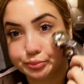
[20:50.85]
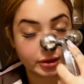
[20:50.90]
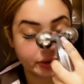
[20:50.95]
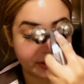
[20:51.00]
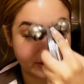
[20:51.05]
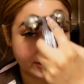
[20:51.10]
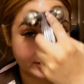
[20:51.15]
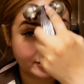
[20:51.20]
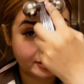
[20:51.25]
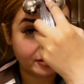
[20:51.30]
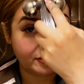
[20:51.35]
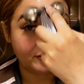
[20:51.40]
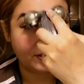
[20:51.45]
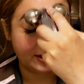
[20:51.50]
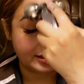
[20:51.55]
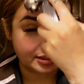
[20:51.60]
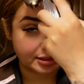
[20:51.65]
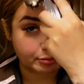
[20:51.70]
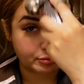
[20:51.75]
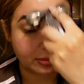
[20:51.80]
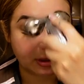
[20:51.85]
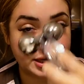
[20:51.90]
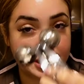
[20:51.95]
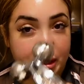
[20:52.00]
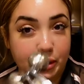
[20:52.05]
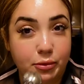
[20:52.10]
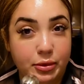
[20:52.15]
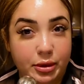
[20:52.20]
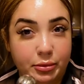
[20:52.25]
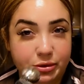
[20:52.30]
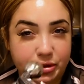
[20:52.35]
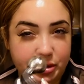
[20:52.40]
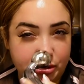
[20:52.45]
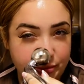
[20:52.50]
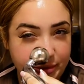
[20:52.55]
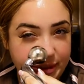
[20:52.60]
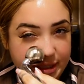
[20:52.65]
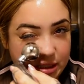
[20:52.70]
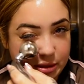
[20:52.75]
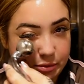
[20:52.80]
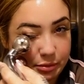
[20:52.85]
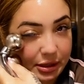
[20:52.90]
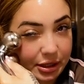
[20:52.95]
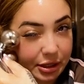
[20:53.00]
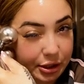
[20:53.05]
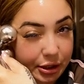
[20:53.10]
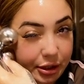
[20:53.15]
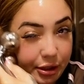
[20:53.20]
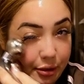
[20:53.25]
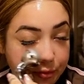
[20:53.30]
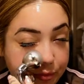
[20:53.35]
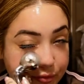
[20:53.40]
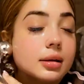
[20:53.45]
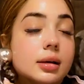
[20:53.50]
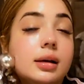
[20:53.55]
This is a face and body one, which is why it's bigger.